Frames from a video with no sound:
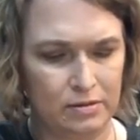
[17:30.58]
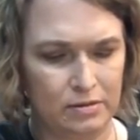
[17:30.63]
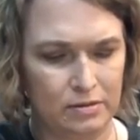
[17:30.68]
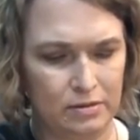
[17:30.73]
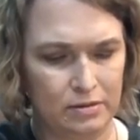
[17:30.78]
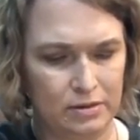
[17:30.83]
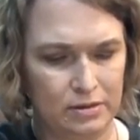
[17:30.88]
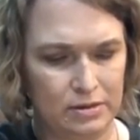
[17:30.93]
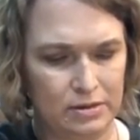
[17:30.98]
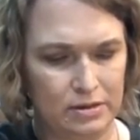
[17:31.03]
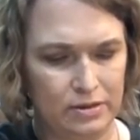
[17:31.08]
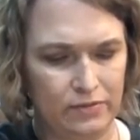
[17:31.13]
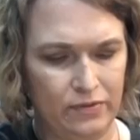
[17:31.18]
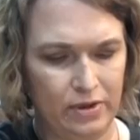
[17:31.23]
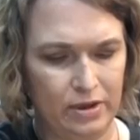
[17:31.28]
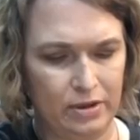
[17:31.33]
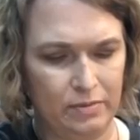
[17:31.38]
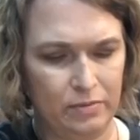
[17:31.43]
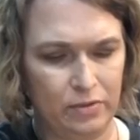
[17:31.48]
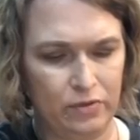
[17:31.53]
Let's see if I
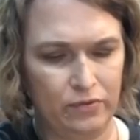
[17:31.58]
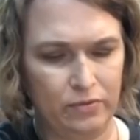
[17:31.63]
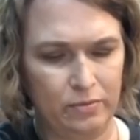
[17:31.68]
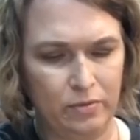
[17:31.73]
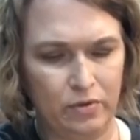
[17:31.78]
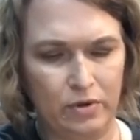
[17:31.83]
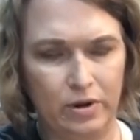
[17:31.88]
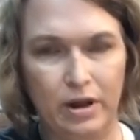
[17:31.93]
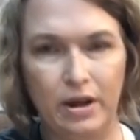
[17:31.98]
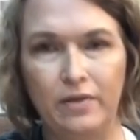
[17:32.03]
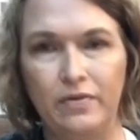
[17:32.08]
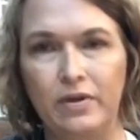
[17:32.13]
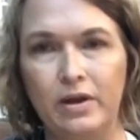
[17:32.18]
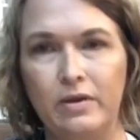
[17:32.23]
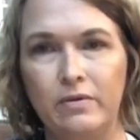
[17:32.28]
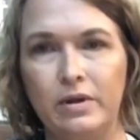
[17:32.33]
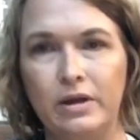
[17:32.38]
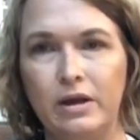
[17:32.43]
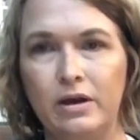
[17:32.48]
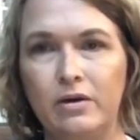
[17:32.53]
can move him around. There
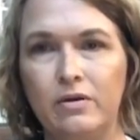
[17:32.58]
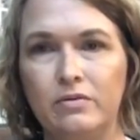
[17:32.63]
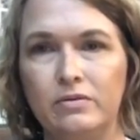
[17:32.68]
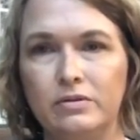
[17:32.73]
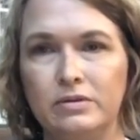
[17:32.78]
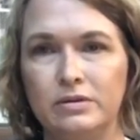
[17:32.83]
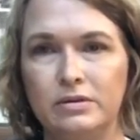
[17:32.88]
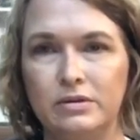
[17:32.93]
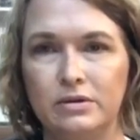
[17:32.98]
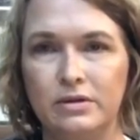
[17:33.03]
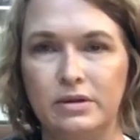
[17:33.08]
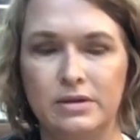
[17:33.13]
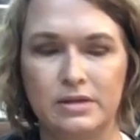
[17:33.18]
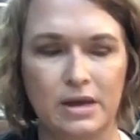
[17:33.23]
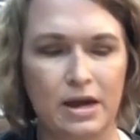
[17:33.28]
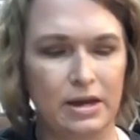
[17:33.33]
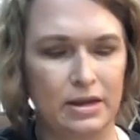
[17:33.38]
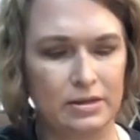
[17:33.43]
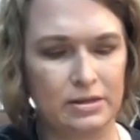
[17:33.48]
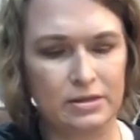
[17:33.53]
we go. So he's
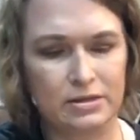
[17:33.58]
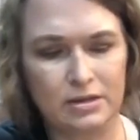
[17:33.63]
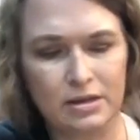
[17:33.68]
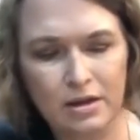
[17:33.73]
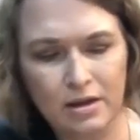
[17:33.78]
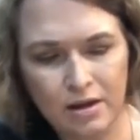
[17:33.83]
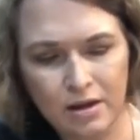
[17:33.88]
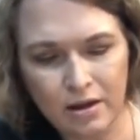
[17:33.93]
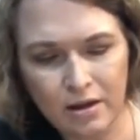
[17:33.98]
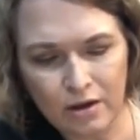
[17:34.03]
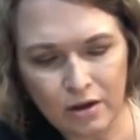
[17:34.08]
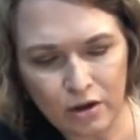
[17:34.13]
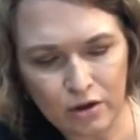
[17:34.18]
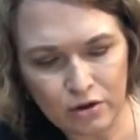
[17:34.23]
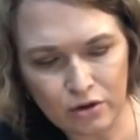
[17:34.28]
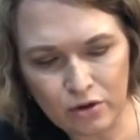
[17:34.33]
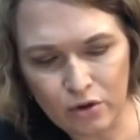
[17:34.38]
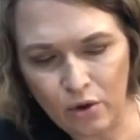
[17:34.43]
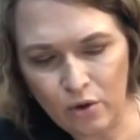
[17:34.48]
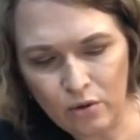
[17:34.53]
got his
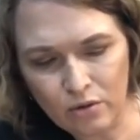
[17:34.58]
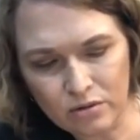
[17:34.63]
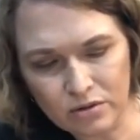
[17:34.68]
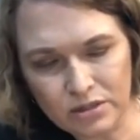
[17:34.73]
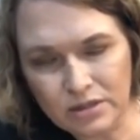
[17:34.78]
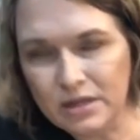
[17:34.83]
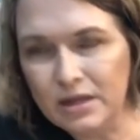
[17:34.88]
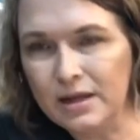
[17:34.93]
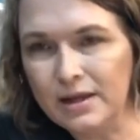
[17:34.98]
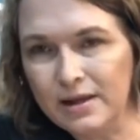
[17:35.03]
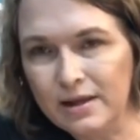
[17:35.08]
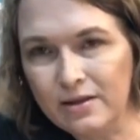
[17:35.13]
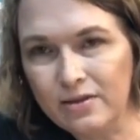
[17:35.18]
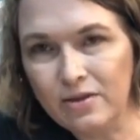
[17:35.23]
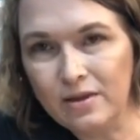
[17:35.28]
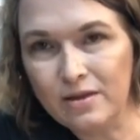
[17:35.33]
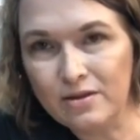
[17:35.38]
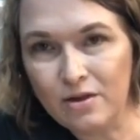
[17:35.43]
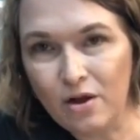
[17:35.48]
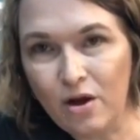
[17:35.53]
gold teeth.
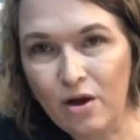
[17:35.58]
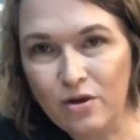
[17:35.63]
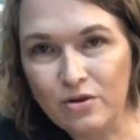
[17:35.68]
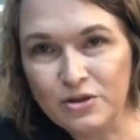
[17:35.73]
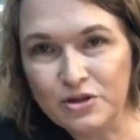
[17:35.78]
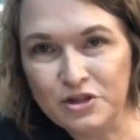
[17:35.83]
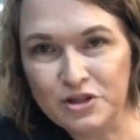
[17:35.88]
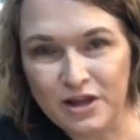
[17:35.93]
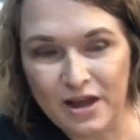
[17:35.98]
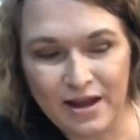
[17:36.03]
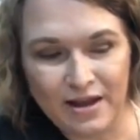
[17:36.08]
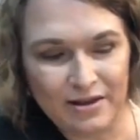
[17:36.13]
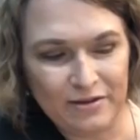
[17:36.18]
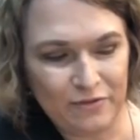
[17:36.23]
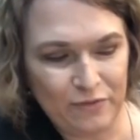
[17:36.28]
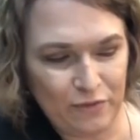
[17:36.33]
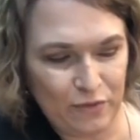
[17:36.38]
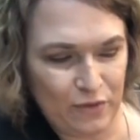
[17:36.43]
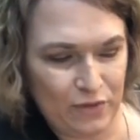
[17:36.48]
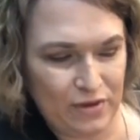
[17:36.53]
He's all set
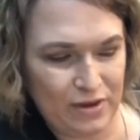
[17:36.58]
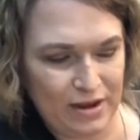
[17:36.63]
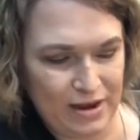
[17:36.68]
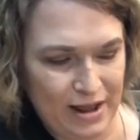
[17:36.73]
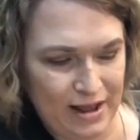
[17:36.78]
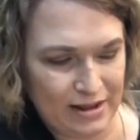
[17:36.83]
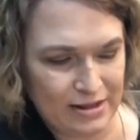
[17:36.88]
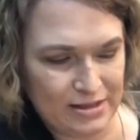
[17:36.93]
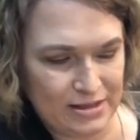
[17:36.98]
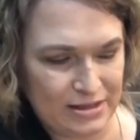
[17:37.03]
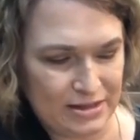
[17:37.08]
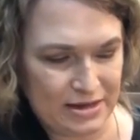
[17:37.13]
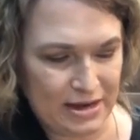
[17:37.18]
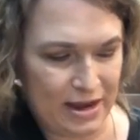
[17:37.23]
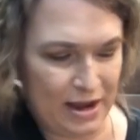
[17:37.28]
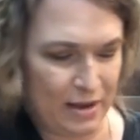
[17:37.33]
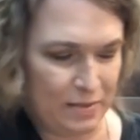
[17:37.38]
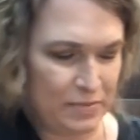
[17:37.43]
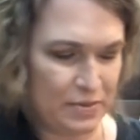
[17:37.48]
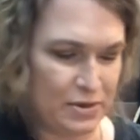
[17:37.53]
for the next
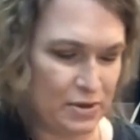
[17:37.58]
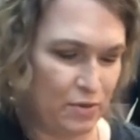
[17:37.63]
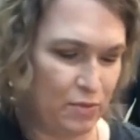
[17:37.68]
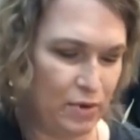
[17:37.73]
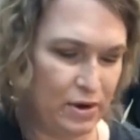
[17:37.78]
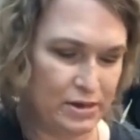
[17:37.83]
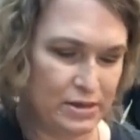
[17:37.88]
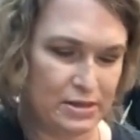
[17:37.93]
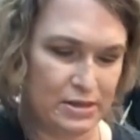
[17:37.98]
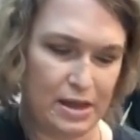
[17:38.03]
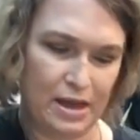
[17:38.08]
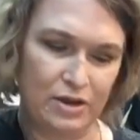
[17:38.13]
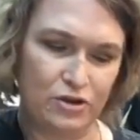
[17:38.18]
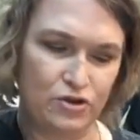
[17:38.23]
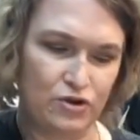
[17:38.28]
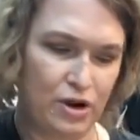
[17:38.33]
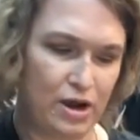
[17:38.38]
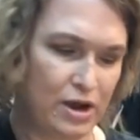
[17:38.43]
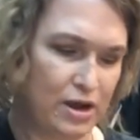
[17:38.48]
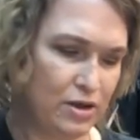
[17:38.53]
step. So once that
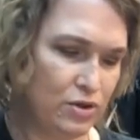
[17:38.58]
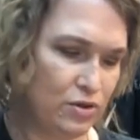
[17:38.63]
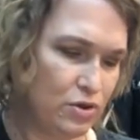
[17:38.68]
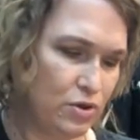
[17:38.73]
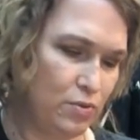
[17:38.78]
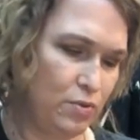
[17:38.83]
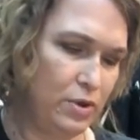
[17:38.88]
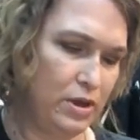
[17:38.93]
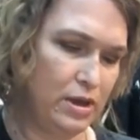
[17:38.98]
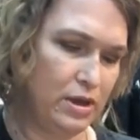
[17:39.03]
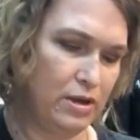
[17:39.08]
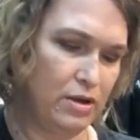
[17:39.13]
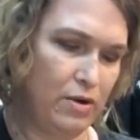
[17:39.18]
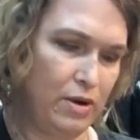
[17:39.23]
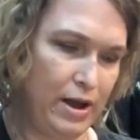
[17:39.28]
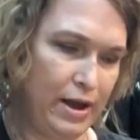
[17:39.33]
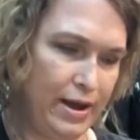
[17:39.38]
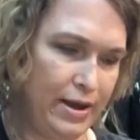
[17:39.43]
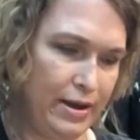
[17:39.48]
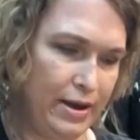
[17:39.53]
dries, we can go
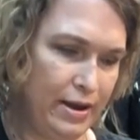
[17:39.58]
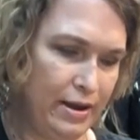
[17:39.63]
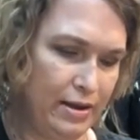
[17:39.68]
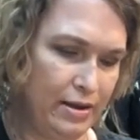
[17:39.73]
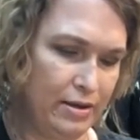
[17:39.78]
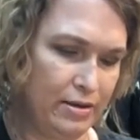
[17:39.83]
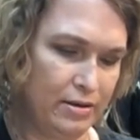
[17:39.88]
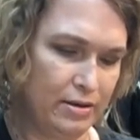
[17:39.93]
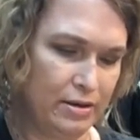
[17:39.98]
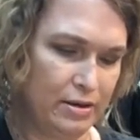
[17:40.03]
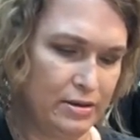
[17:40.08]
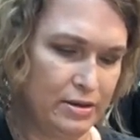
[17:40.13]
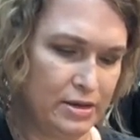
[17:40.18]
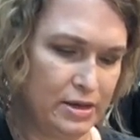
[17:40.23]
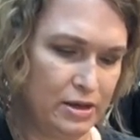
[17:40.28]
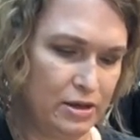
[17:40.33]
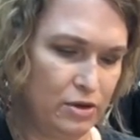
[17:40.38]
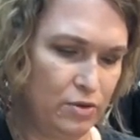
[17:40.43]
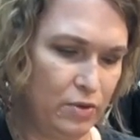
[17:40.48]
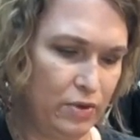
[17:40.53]
ahead and
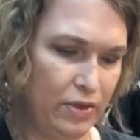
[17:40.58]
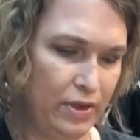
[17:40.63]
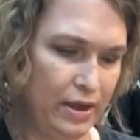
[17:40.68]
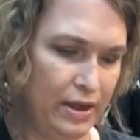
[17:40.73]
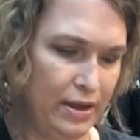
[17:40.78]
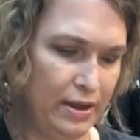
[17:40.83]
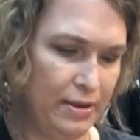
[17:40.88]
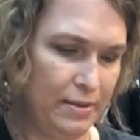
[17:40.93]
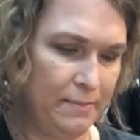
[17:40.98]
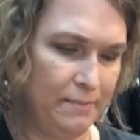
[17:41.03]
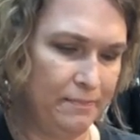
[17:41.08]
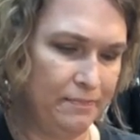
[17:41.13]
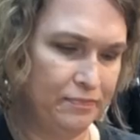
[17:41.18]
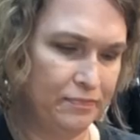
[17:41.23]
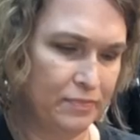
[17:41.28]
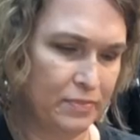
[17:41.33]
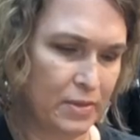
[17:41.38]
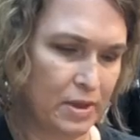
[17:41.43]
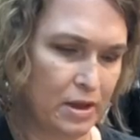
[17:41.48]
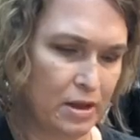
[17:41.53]
continue with him.
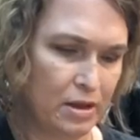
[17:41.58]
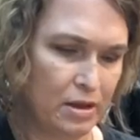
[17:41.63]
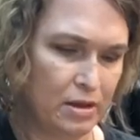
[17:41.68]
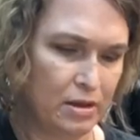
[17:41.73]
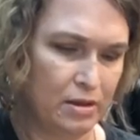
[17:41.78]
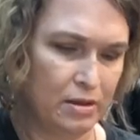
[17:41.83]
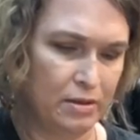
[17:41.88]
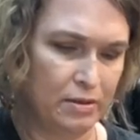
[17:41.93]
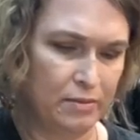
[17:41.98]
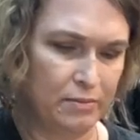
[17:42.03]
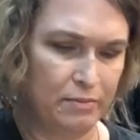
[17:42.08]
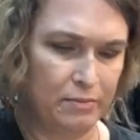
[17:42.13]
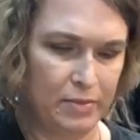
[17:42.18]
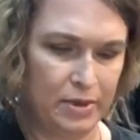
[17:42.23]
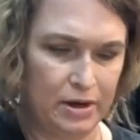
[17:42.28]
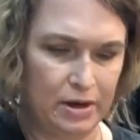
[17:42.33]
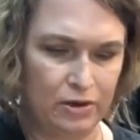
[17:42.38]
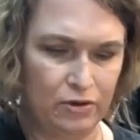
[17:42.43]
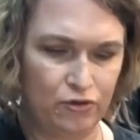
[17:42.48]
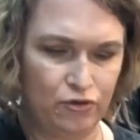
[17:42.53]
But
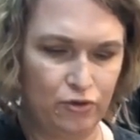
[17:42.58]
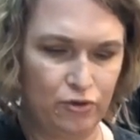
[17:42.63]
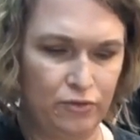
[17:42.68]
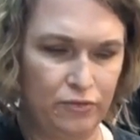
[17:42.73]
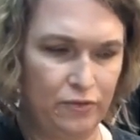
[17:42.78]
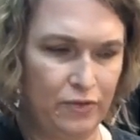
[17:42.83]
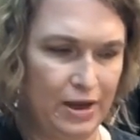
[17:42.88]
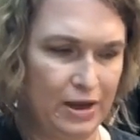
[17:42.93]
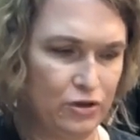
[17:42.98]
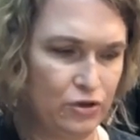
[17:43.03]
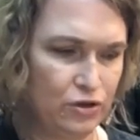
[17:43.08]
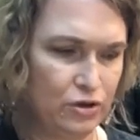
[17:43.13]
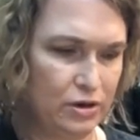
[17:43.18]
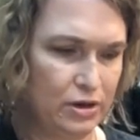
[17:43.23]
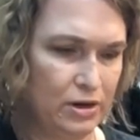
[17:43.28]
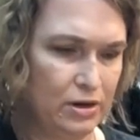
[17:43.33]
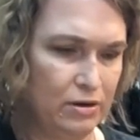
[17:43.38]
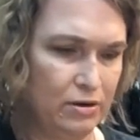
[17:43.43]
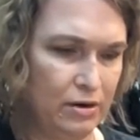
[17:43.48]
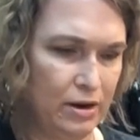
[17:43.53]
in true fashion
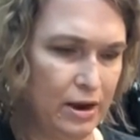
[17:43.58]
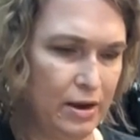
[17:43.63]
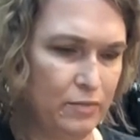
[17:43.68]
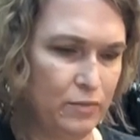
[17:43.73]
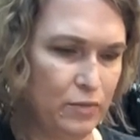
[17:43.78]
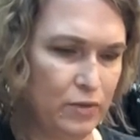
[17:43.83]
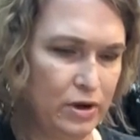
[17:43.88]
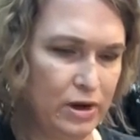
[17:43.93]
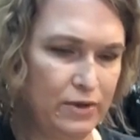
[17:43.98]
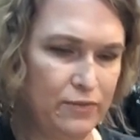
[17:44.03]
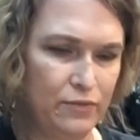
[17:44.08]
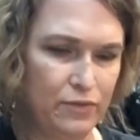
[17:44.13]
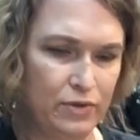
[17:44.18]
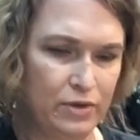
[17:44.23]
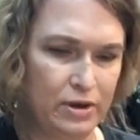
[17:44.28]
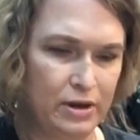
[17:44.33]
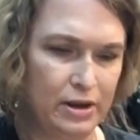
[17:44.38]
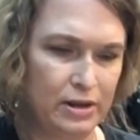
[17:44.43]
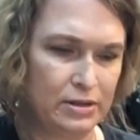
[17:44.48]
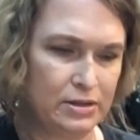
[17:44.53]
here, I'm ready for the
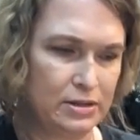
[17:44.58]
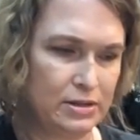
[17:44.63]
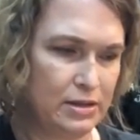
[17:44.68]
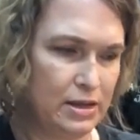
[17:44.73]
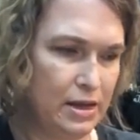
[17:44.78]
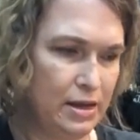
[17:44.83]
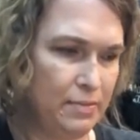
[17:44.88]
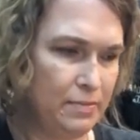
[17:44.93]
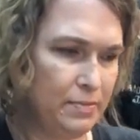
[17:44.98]
next step.